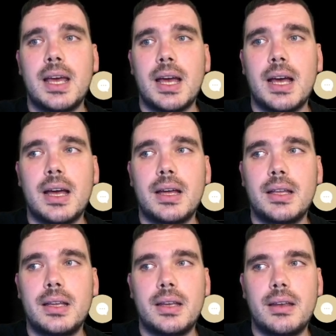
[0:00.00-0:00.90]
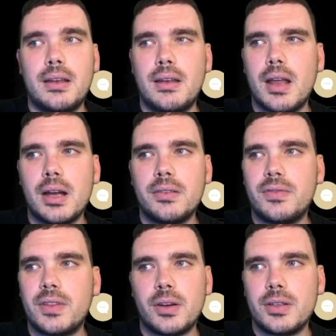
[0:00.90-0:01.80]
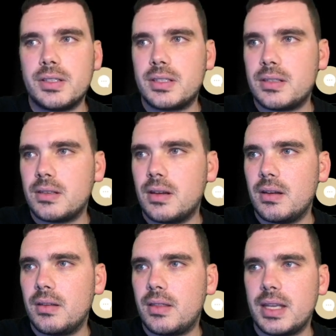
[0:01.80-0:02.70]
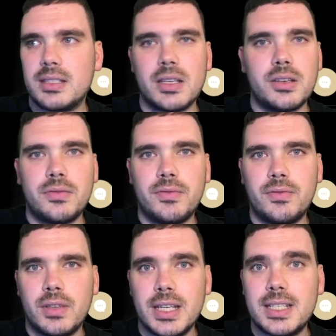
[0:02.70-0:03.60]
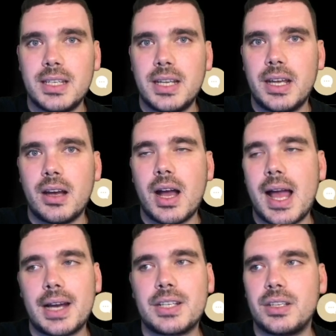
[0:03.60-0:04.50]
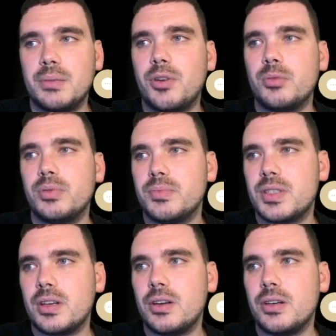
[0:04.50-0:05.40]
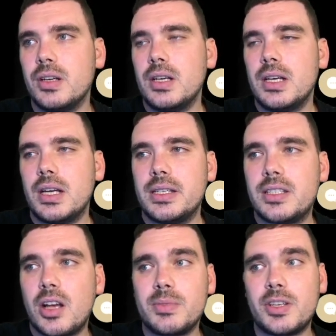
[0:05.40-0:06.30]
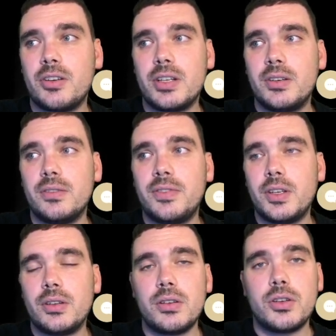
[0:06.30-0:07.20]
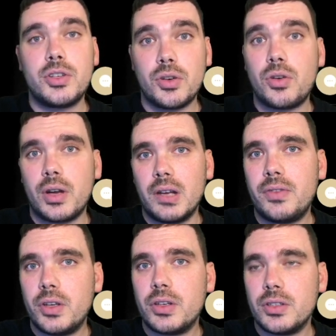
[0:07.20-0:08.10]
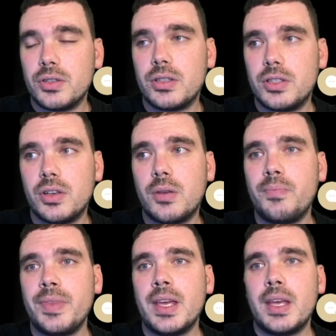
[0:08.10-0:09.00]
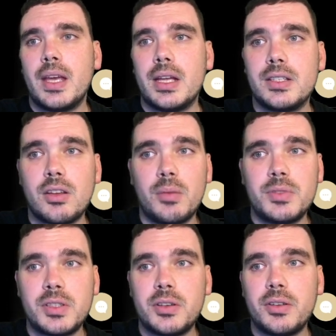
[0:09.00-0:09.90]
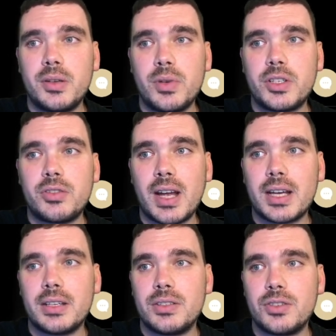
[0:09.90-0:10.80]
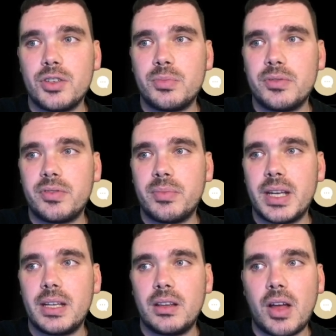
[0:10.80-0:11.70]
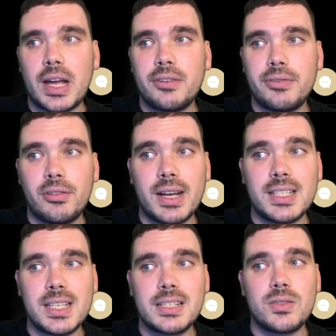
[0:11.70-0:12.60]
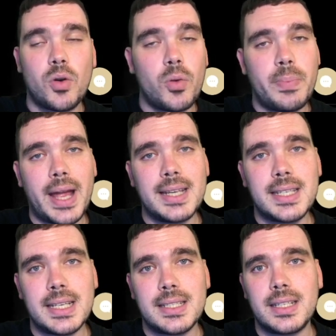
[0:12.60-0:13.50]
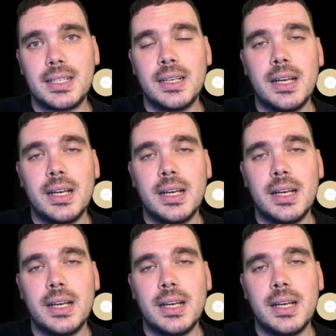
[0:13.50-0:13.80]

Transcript: uh, none of those things that you've listed here are actually problems. So is cybersecurity good for you? Sure, if you can do the job. In cybersecurity, which track is suitable for me, like forensics or pen testing?